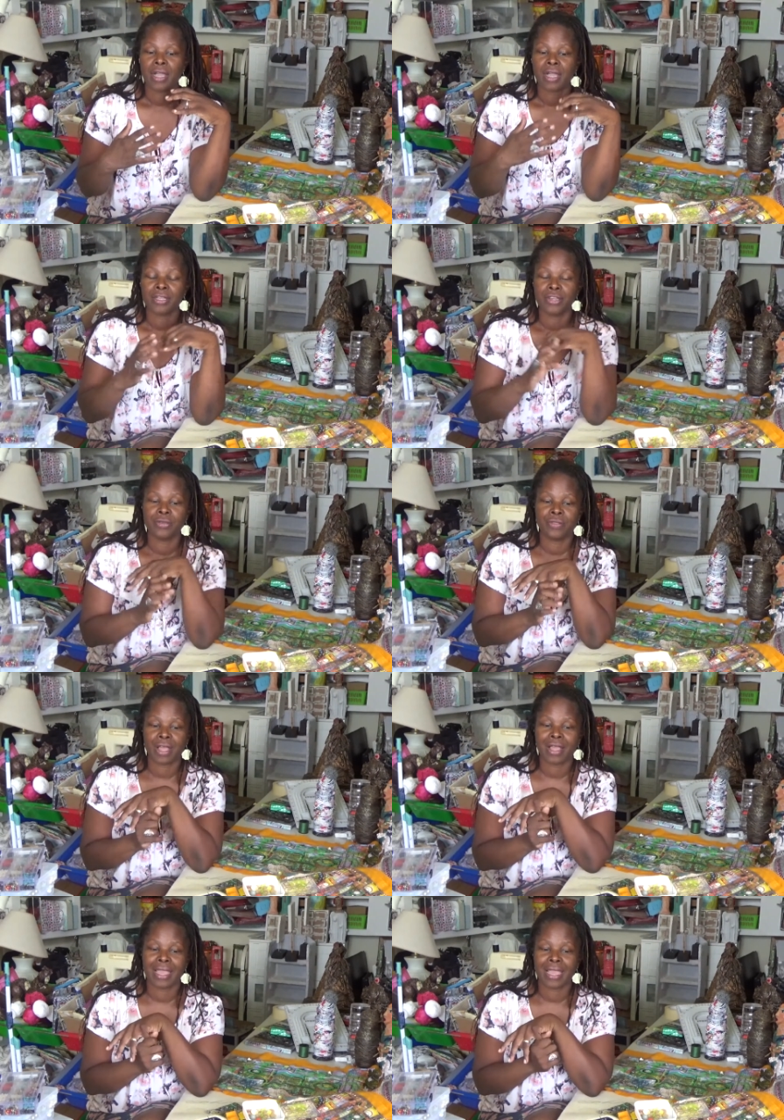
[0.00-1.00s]
I knew that
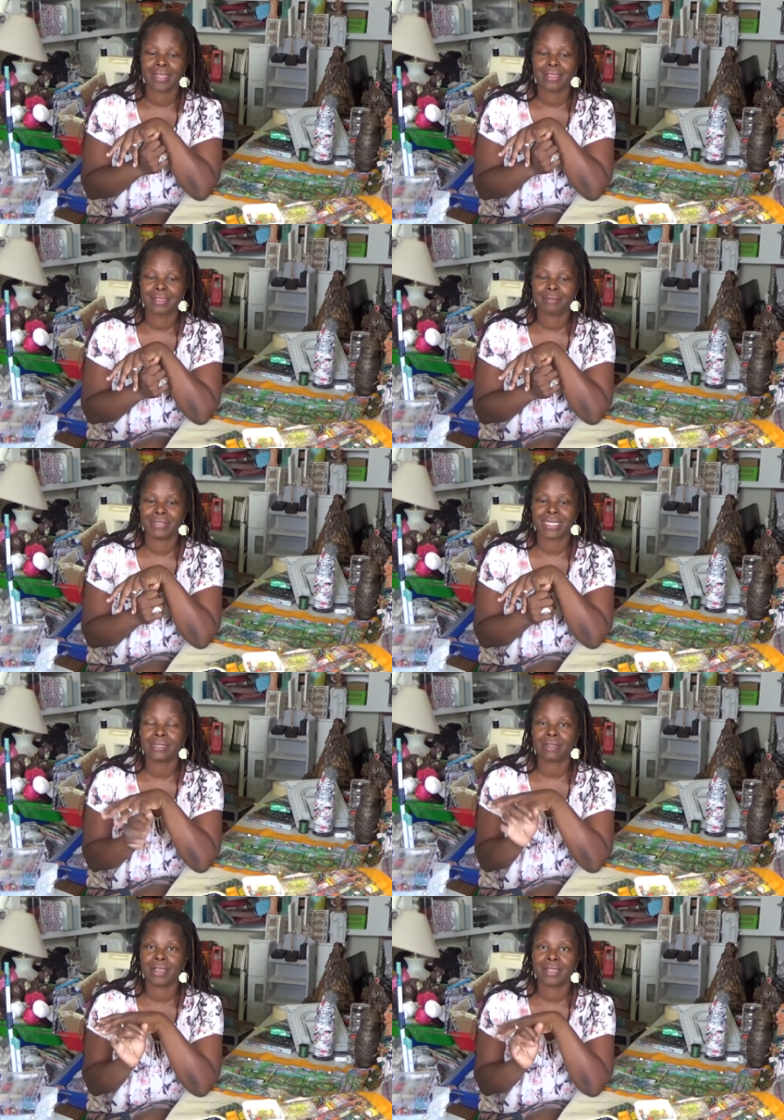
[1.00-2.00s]
I had some
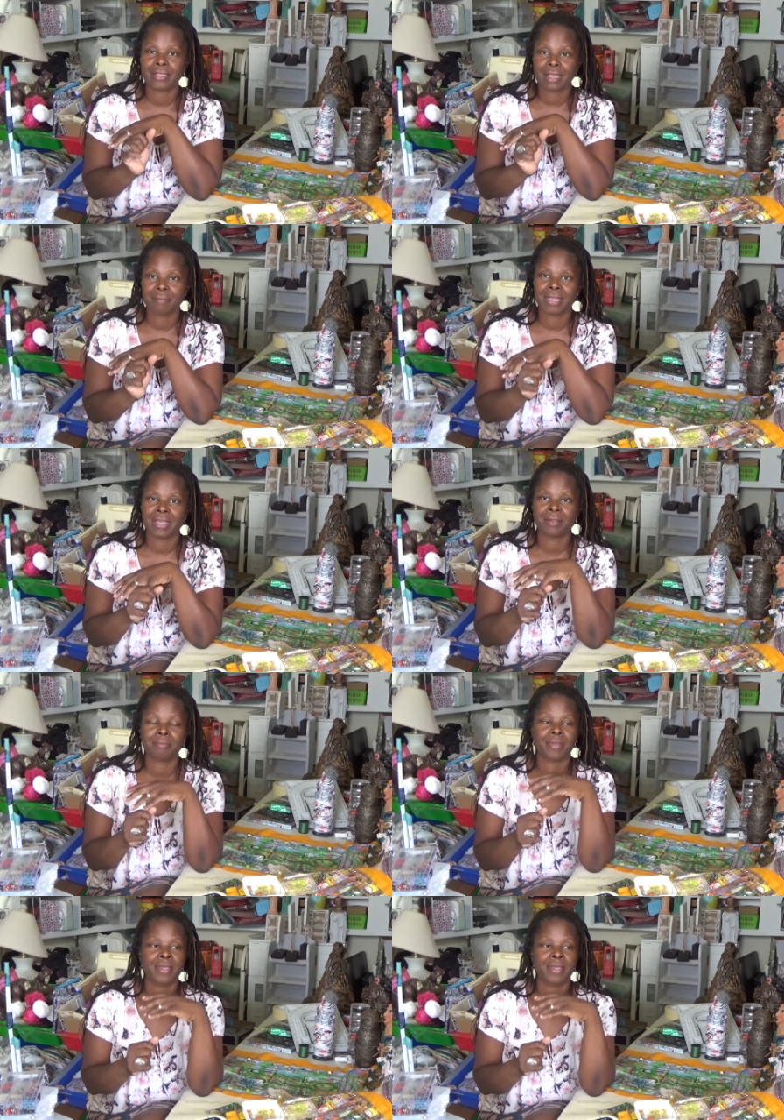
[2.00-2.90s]
deadlines coming up,